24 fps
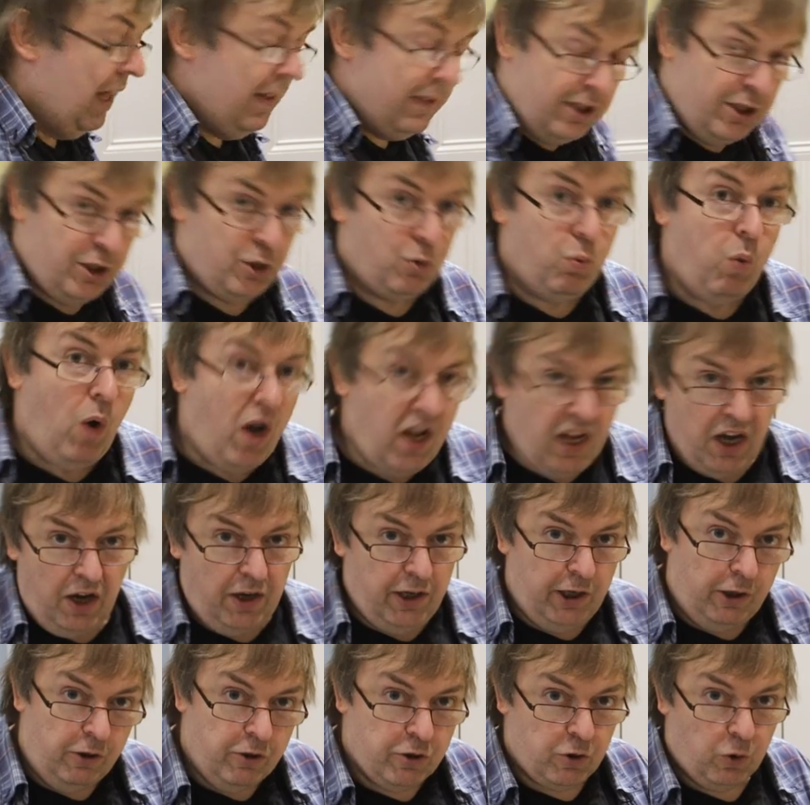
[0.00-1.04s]
This is why
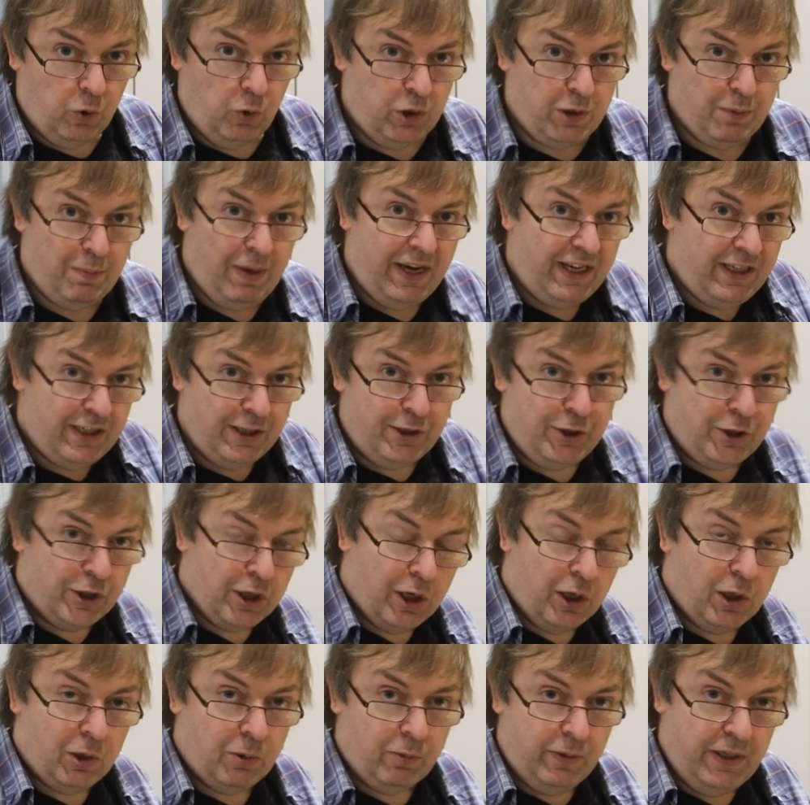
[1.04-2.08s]
I use automated
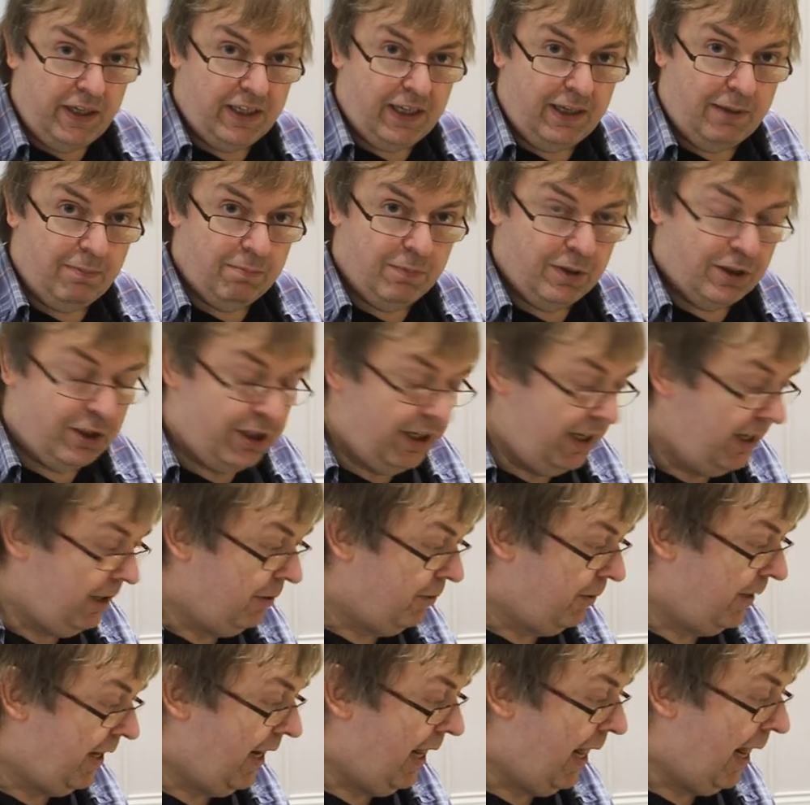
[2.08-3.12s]
chart reading
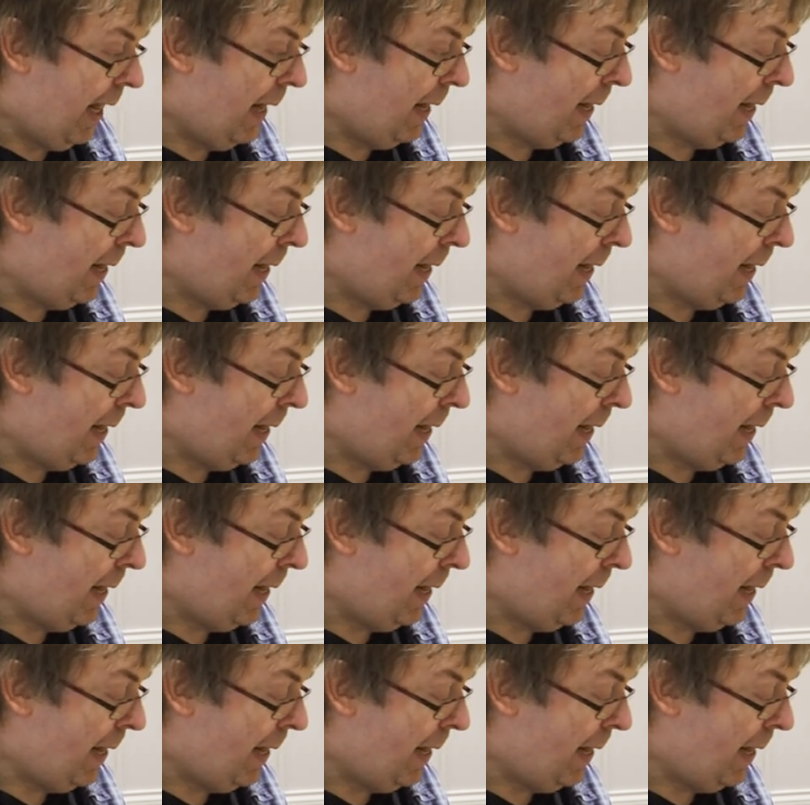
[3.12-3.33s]
machinery.